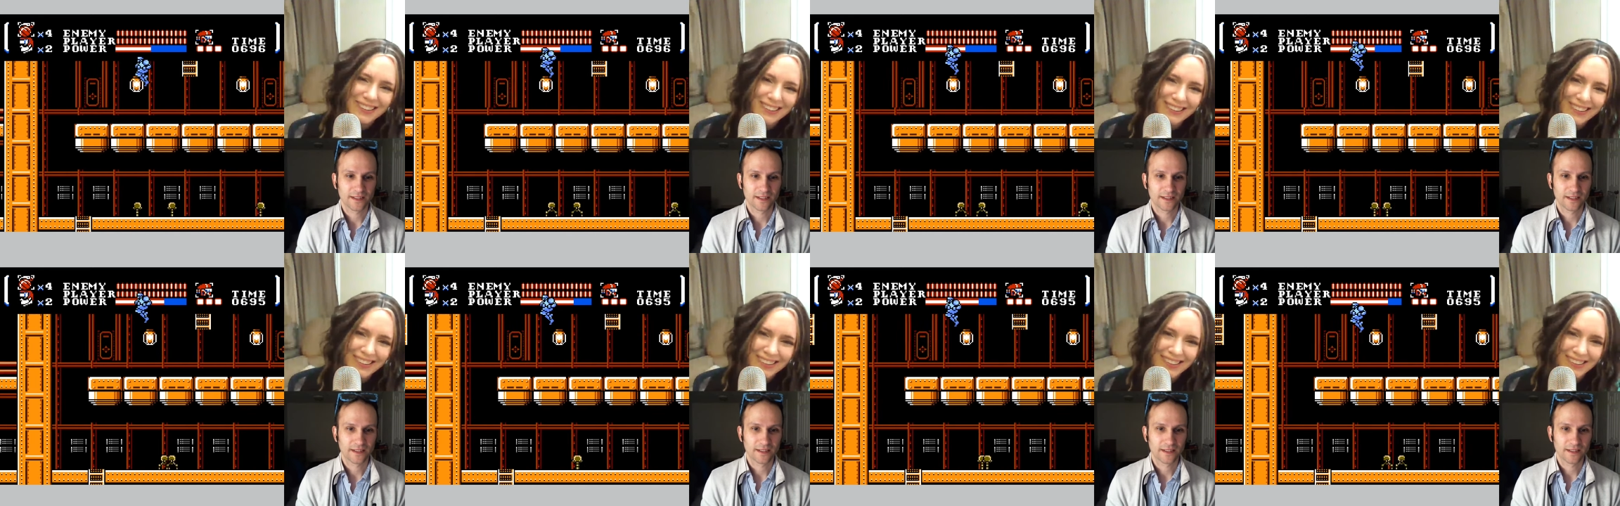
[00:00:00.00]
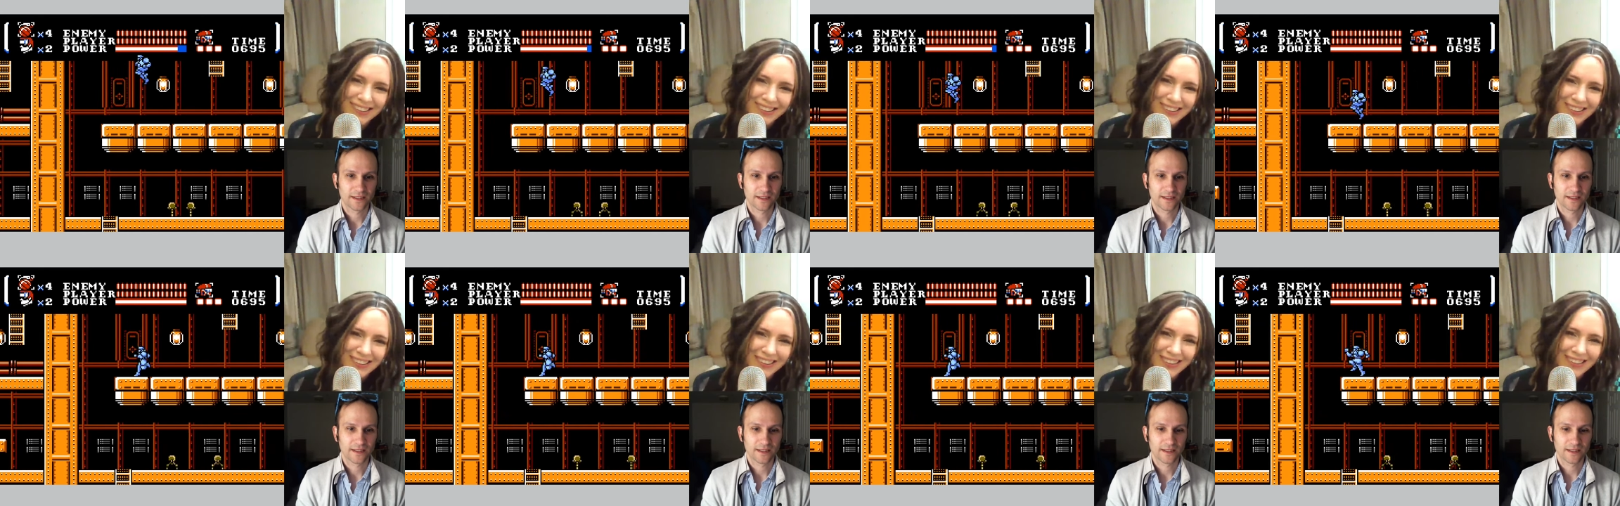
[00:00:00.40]

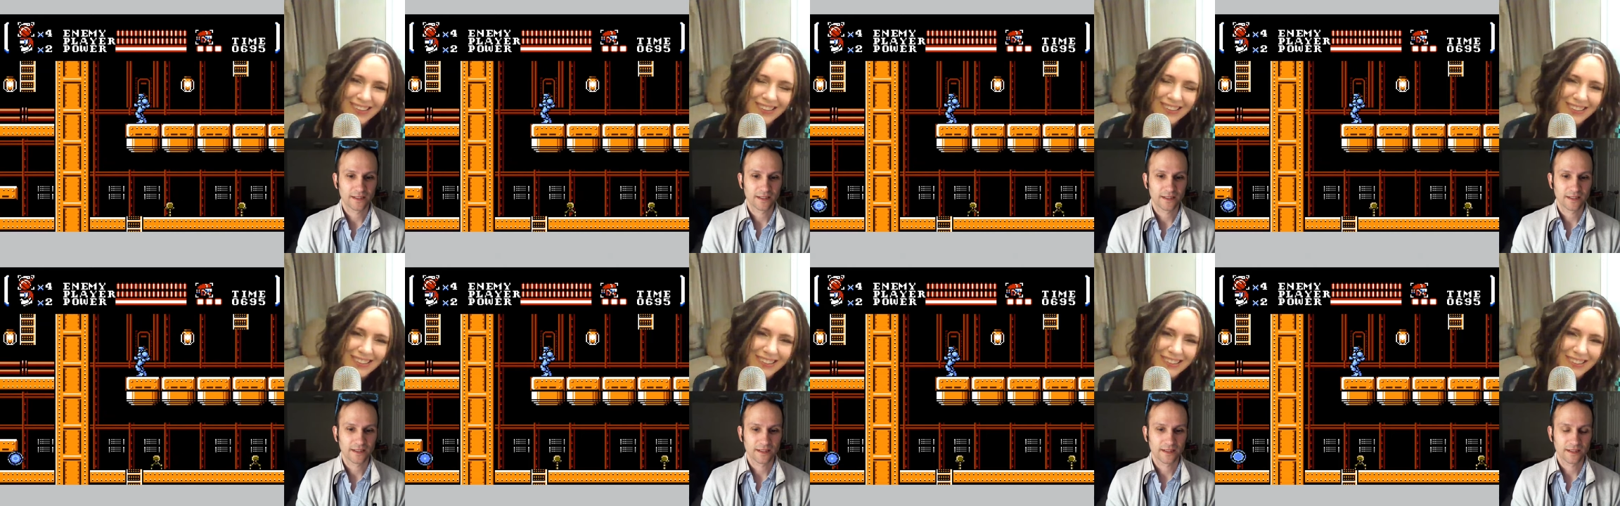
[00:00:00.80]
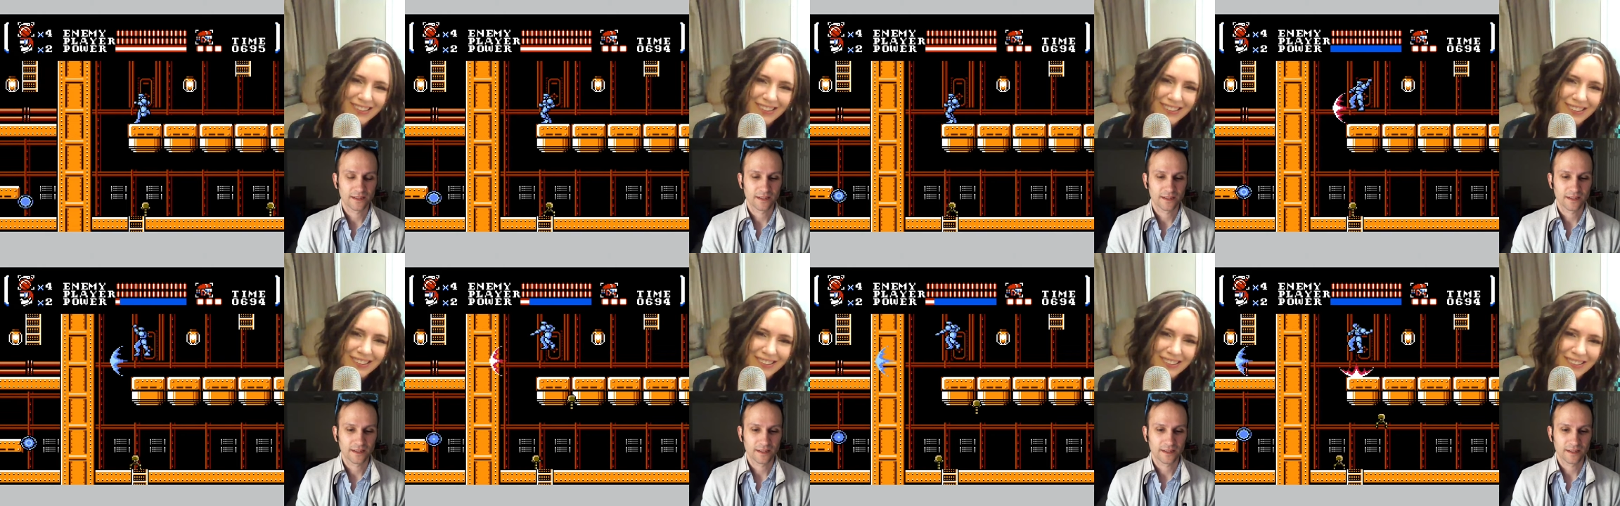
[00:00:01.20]

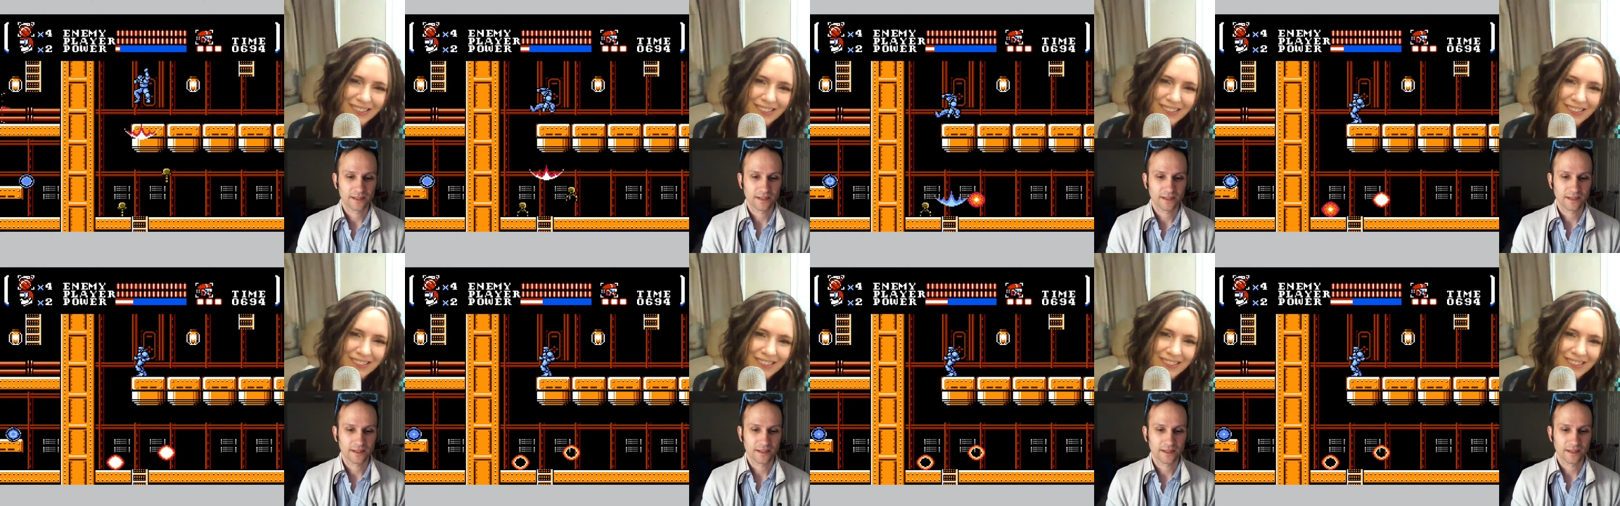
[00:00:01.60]
[no speech]